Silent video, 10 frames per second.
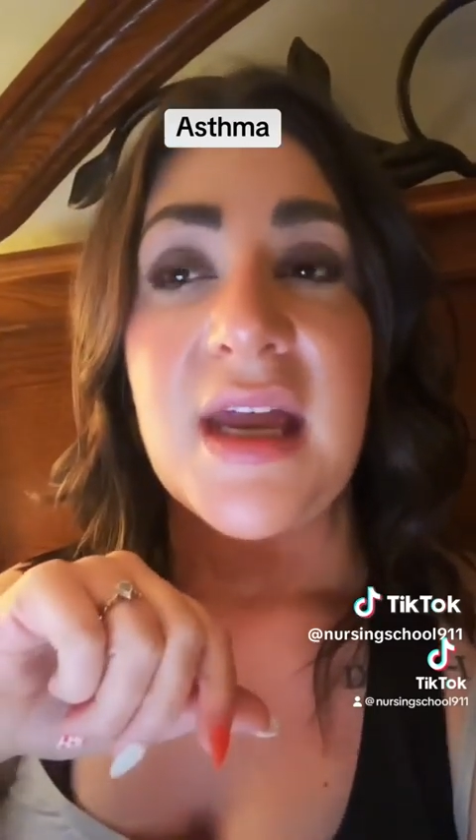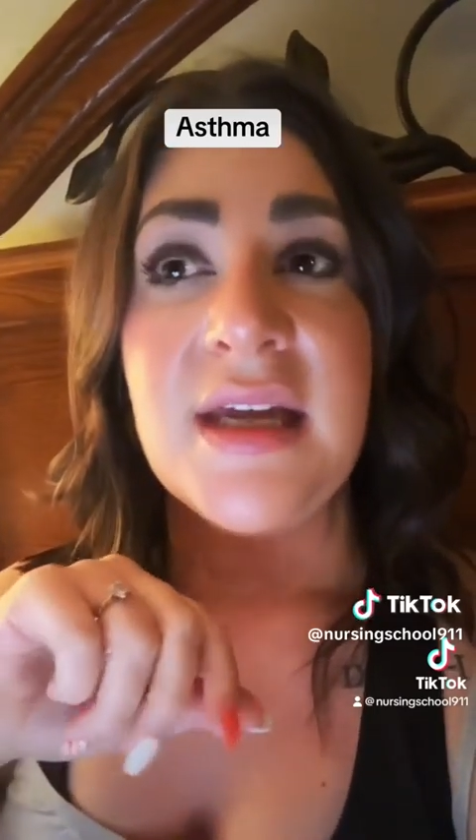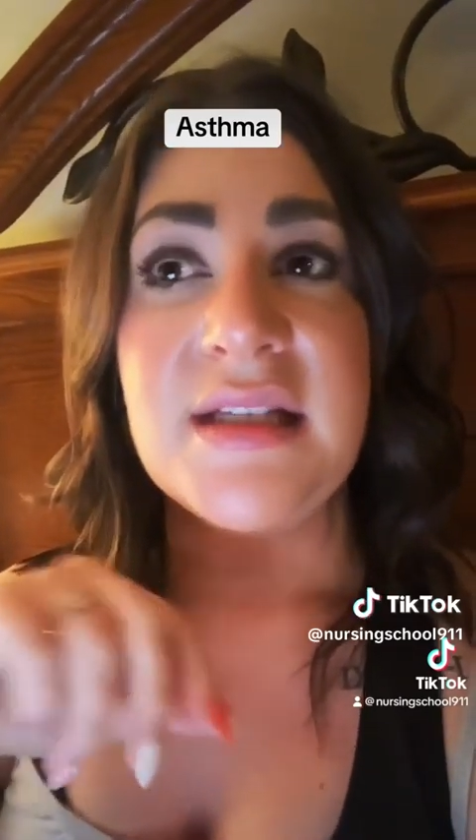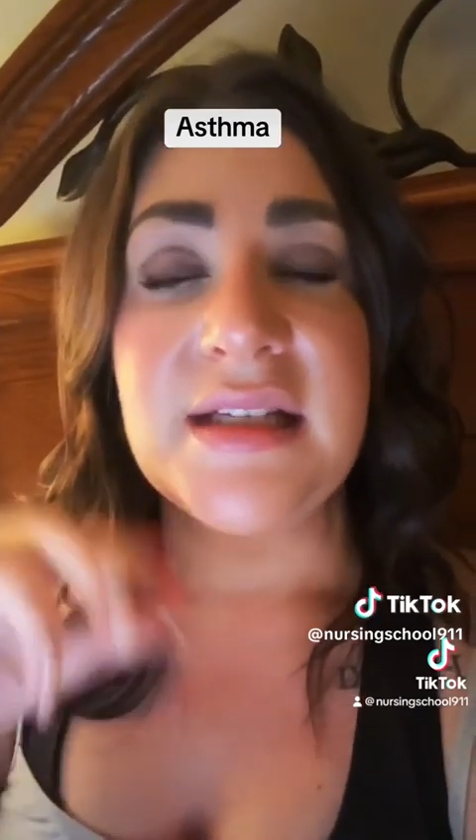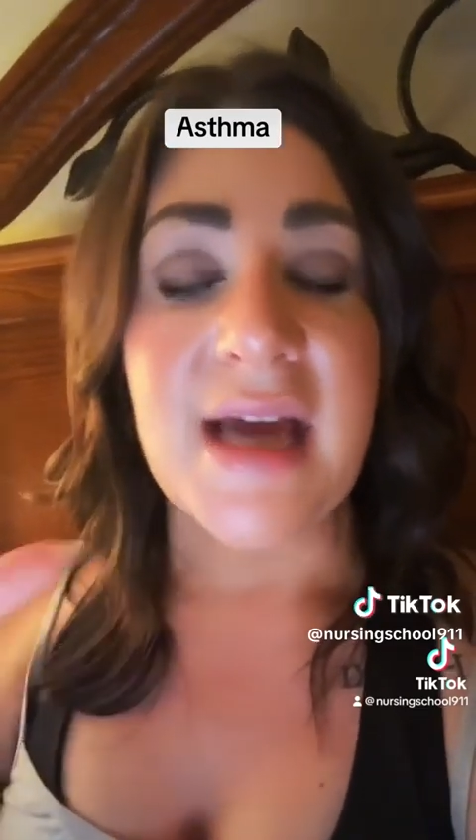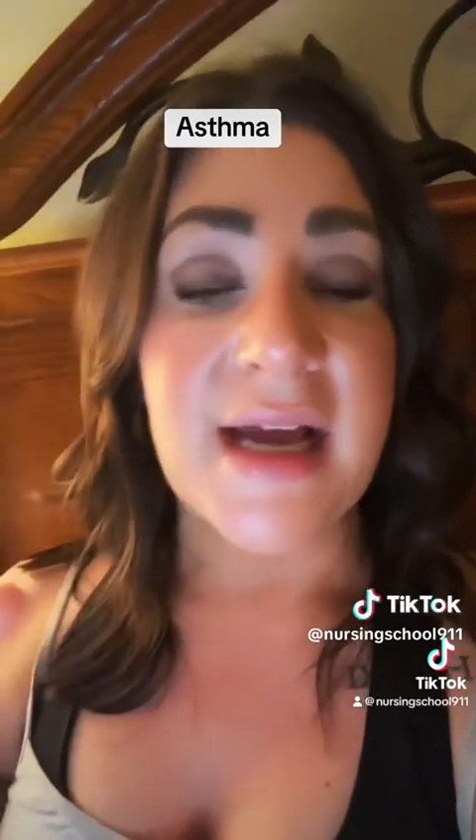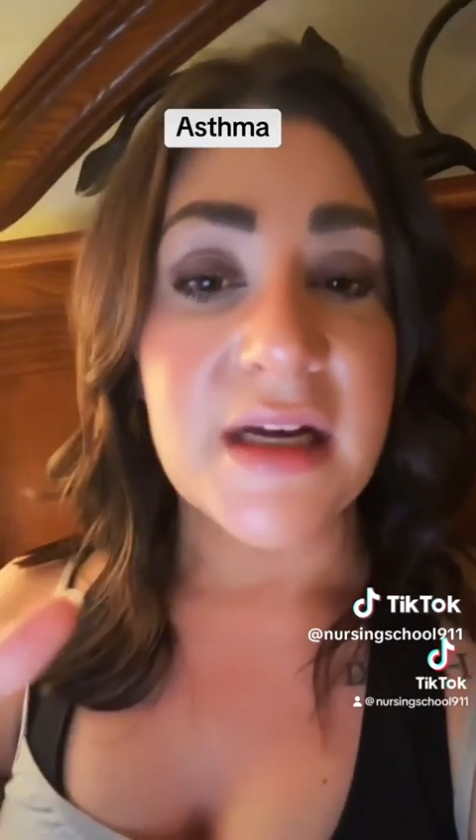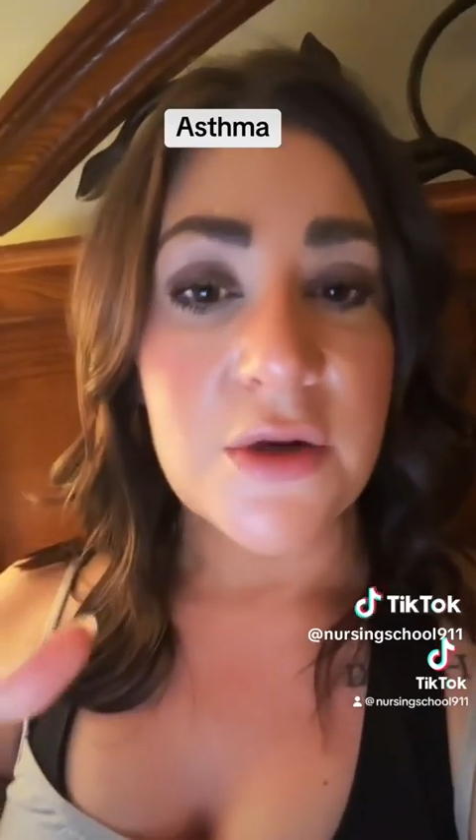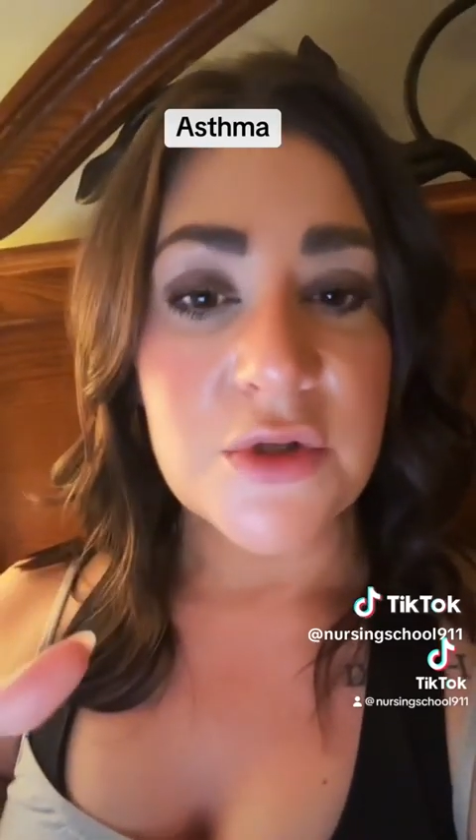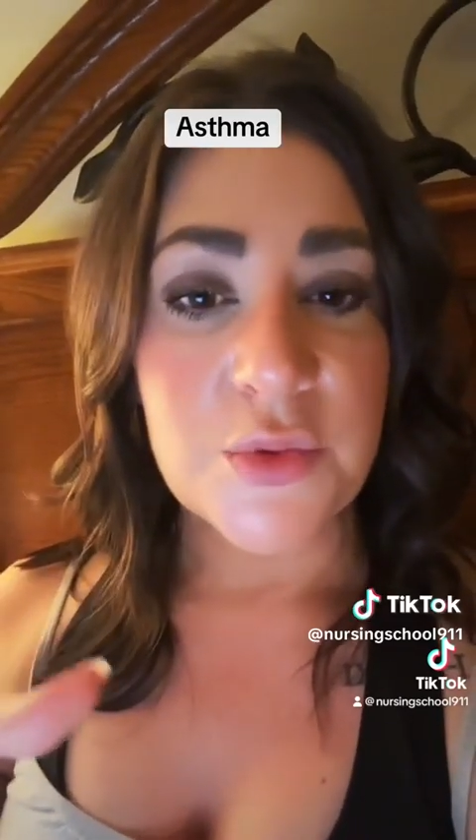It's
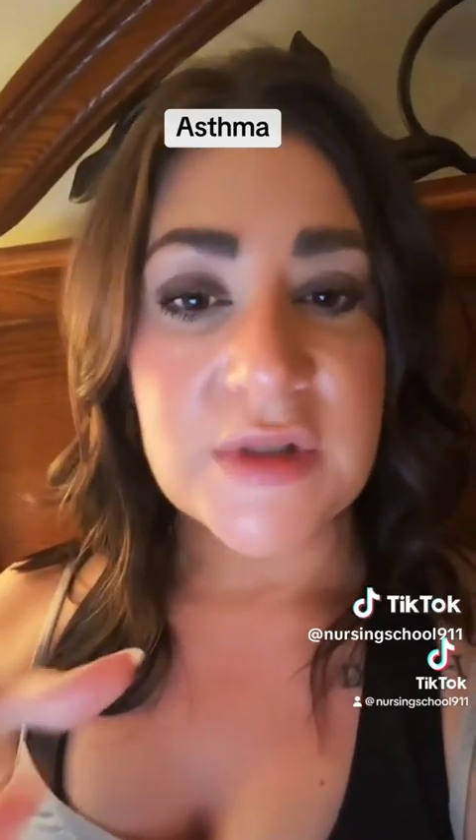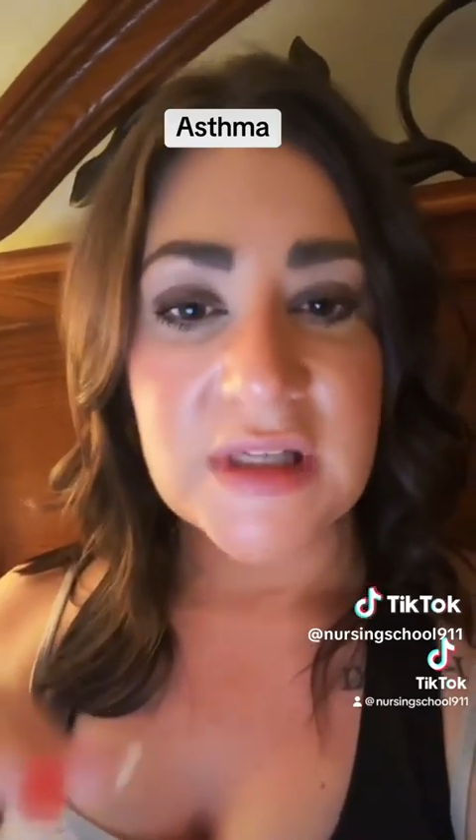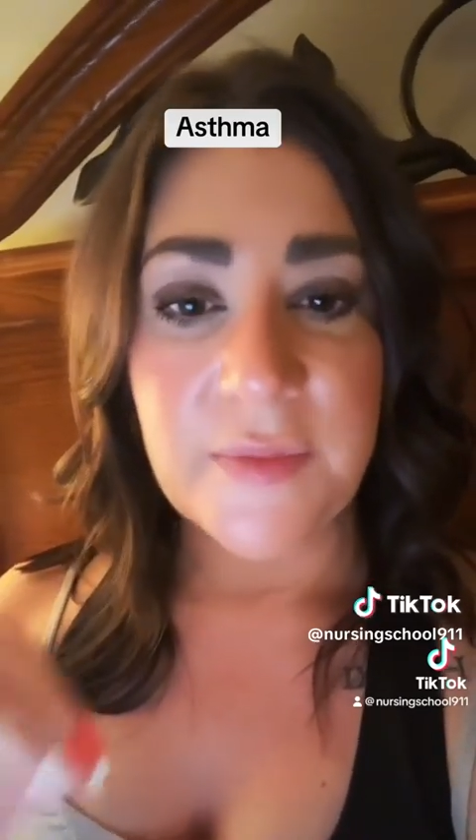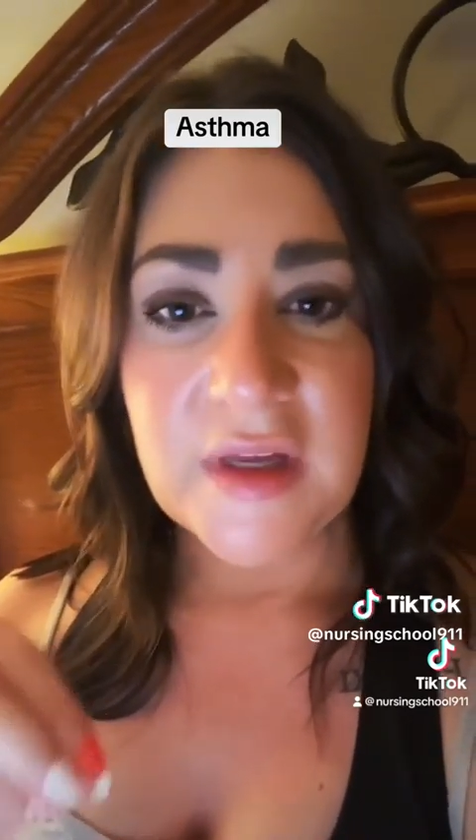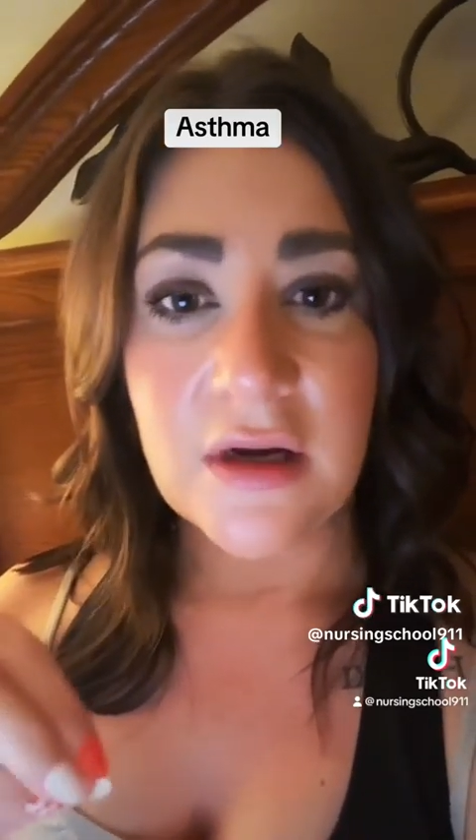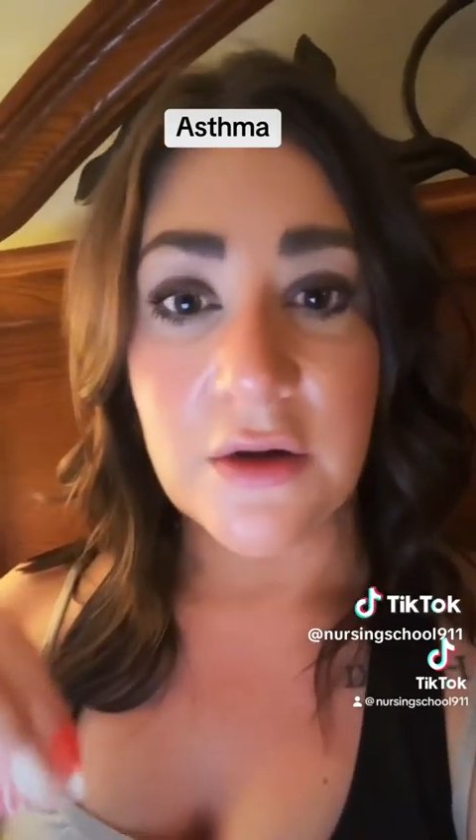diagnosed with something